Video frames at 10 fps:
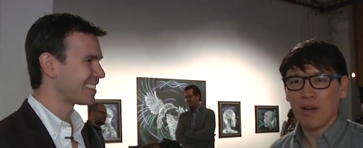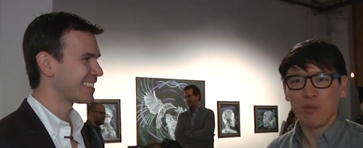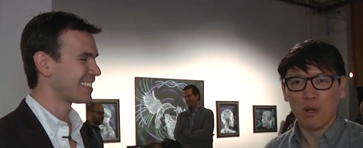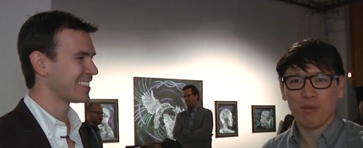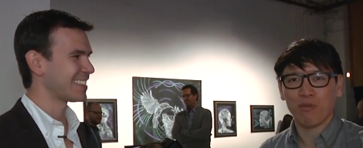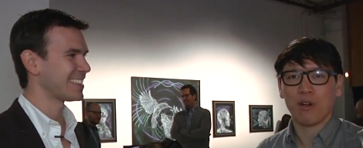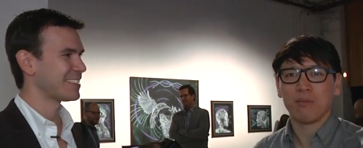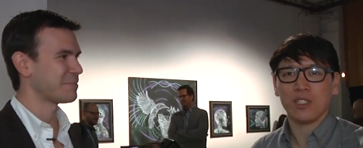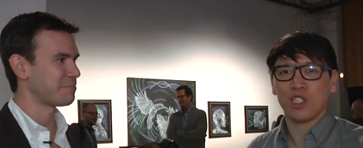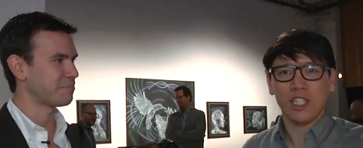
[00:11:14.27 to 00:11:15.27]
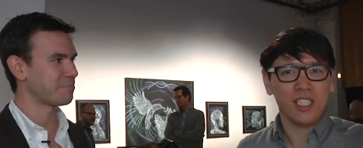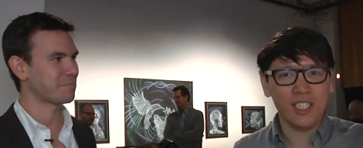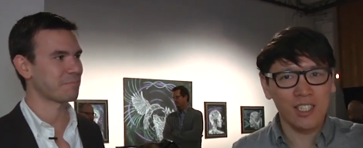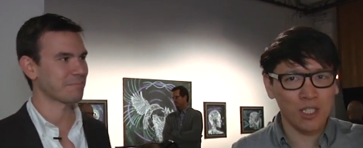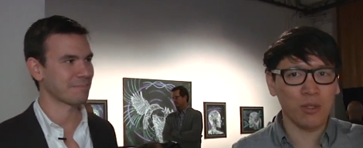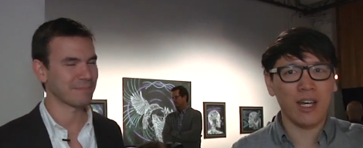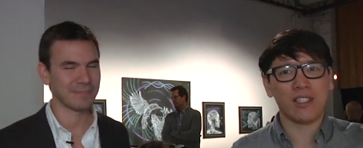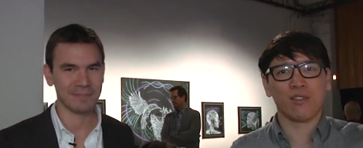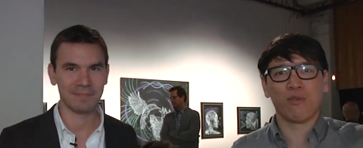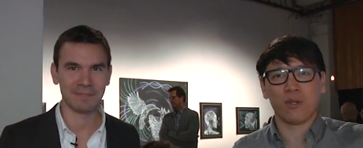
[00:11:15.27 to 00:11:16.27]
Speaker 1: I'm Norm from GDC
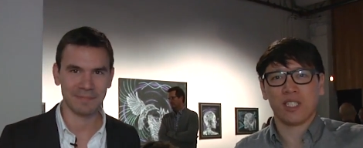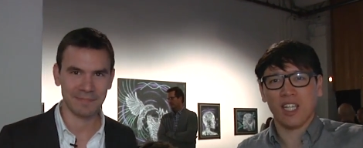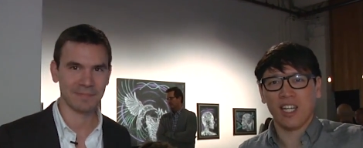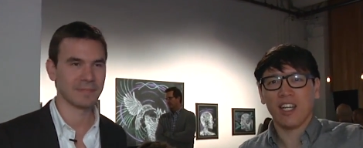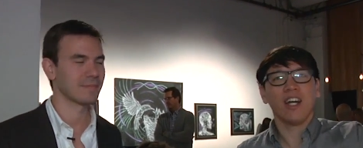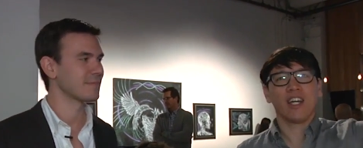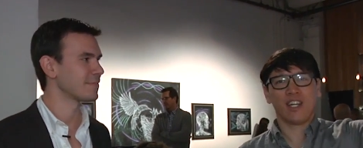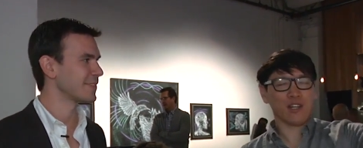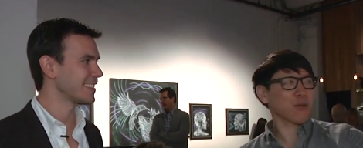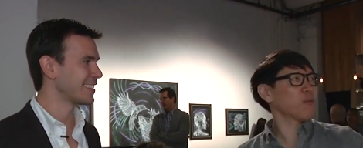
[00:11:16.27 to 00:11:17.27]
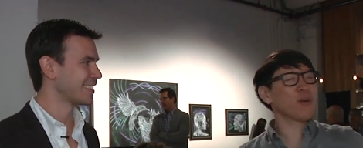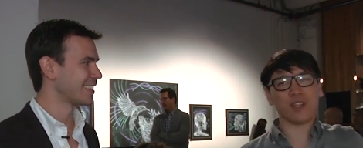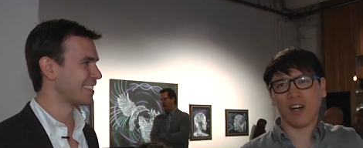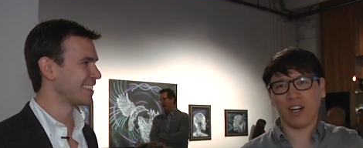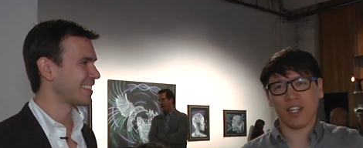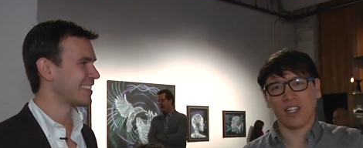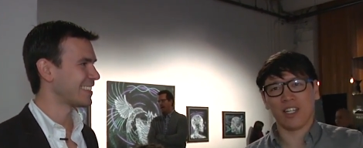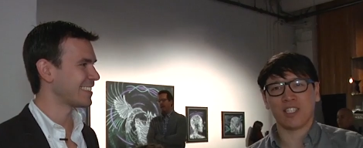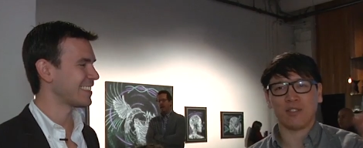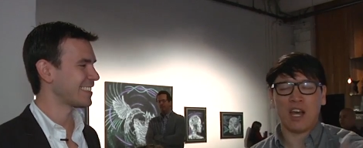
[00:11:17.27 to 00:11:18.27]
2014 here with
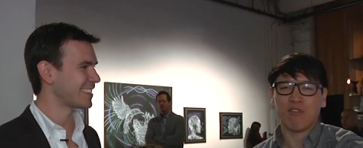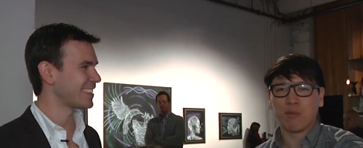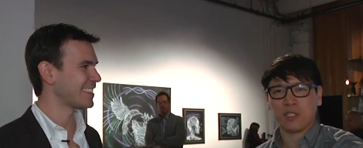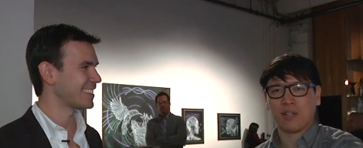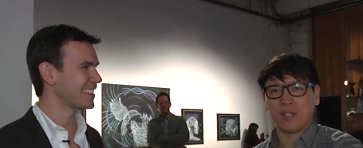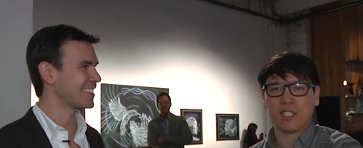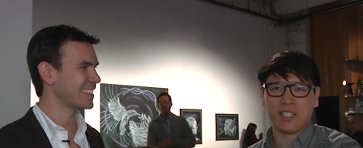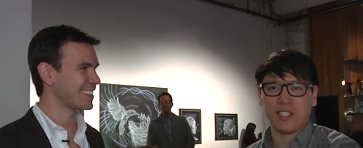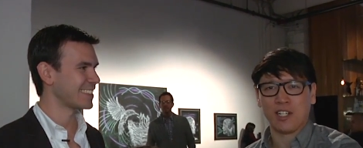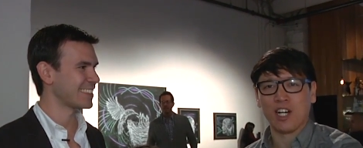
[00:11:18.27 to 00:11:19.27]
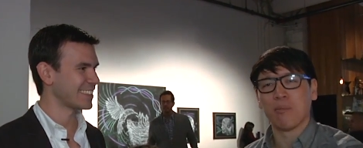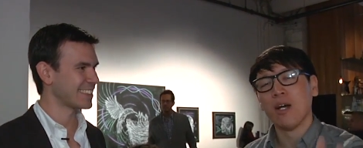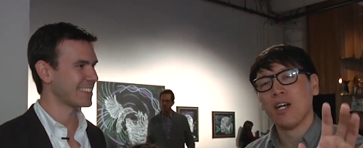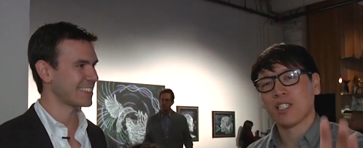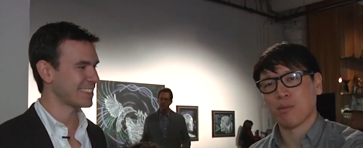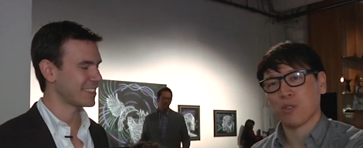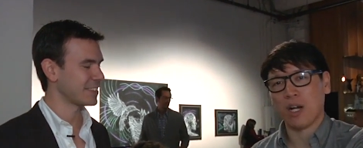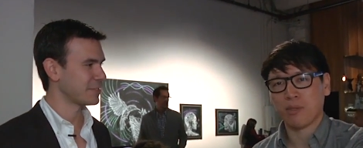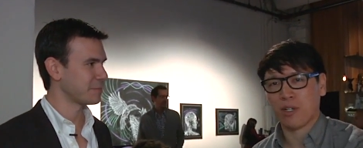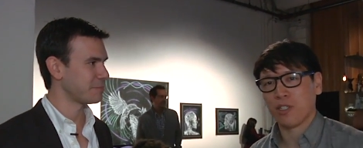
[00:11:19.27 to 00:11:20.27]
Oculus. Have more stuff on Tested.com.
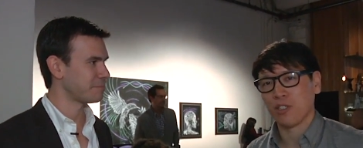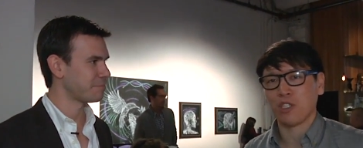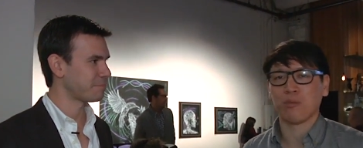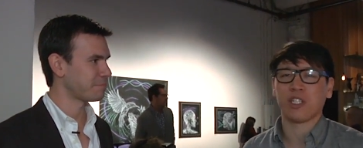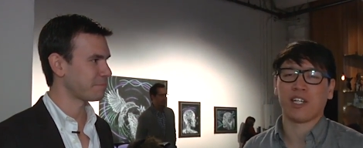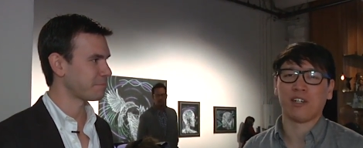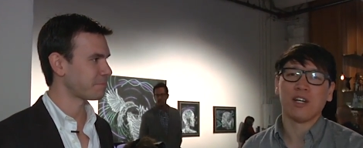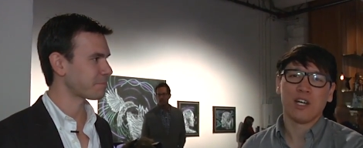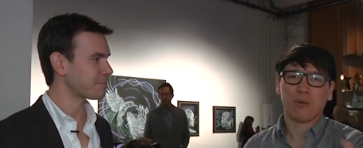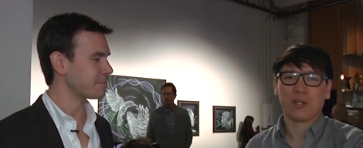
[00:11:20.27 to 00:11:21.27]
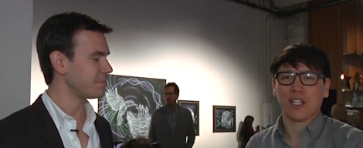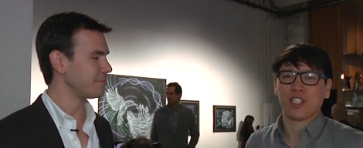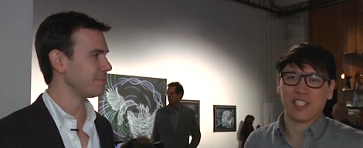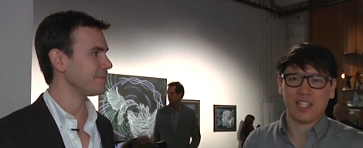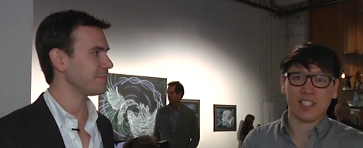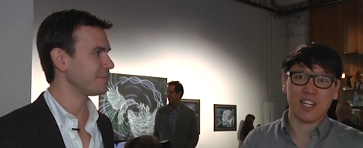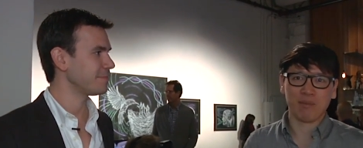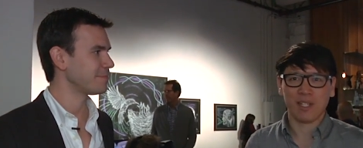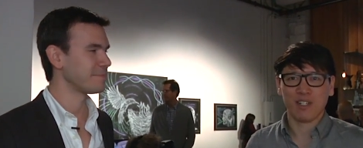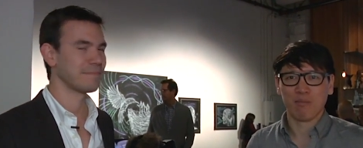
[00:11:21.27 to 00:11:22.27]
Subscribe to our YouTube channel. We'll catch you guys next time.
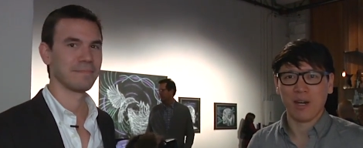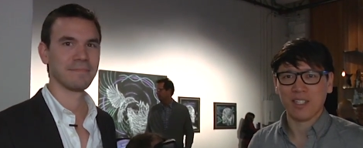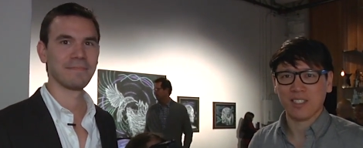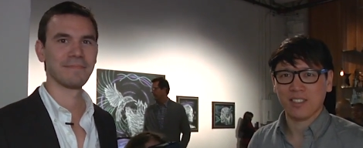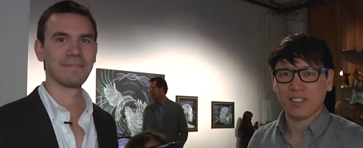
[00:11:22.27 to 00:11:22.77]
Bye.